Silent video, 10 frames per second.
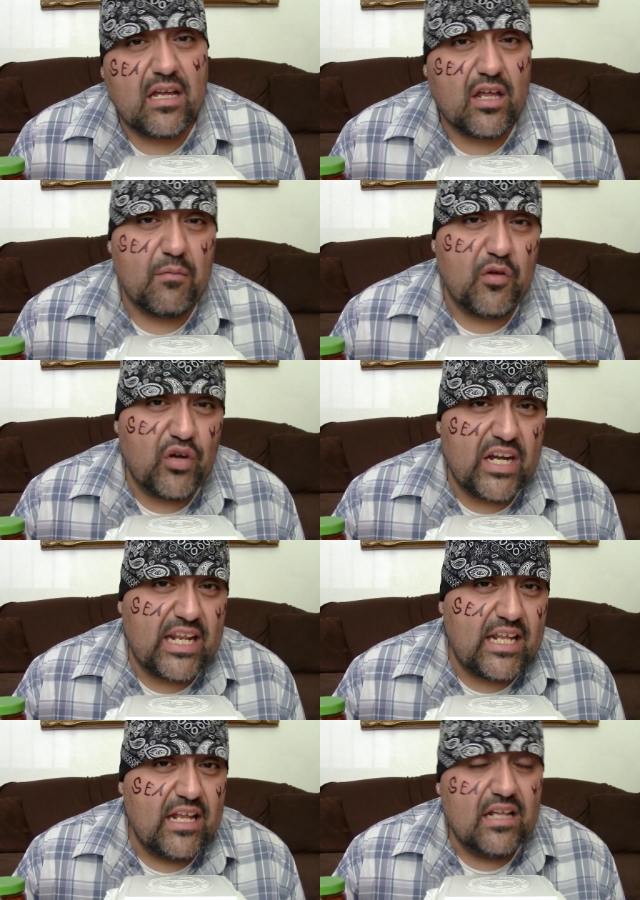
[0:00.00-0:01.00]

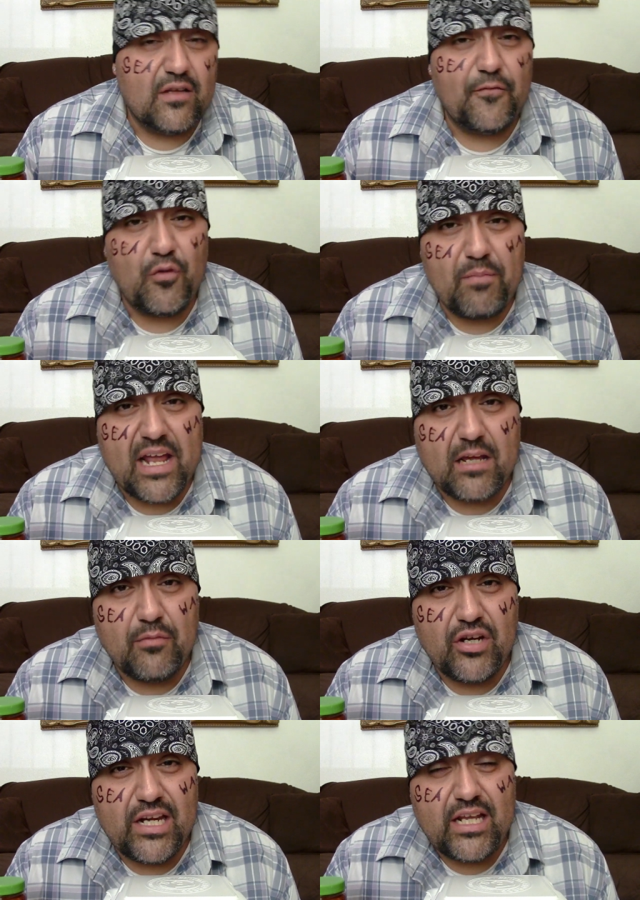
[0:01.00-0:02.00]
community, the food bank
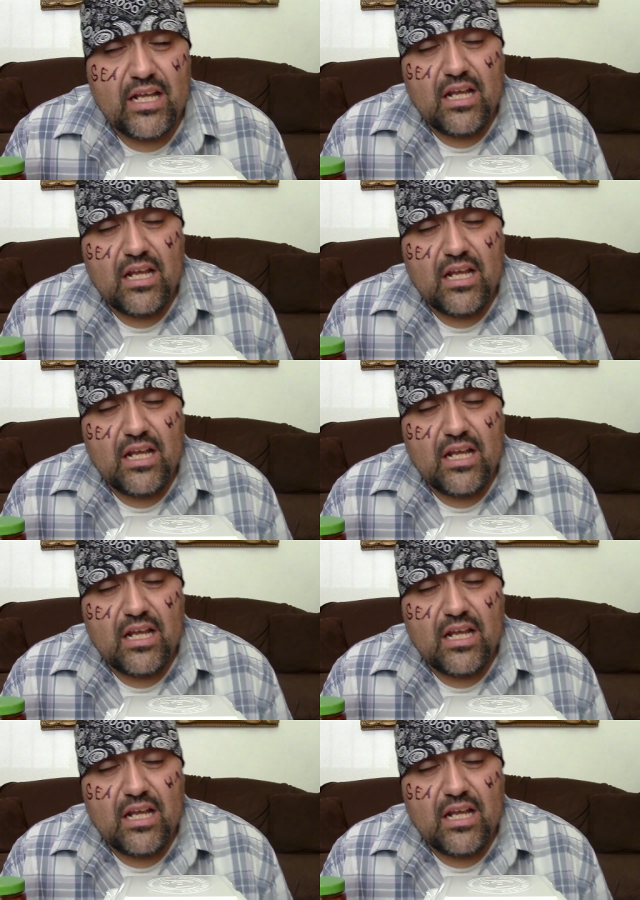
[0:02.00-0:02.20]
community.